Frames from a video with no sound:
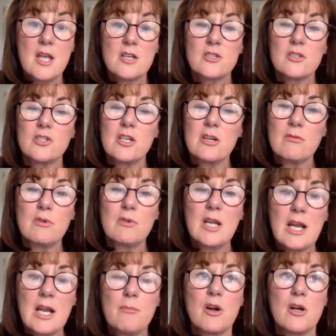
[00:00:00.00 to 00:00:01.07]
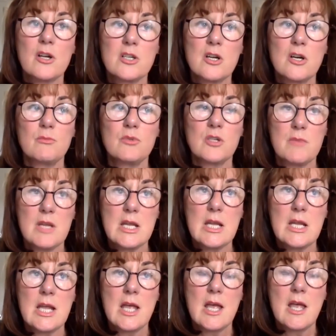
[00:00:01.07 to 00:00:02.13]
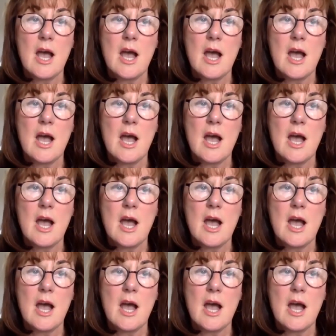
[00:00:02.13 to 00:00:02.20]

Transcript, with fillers: So she really brought home to me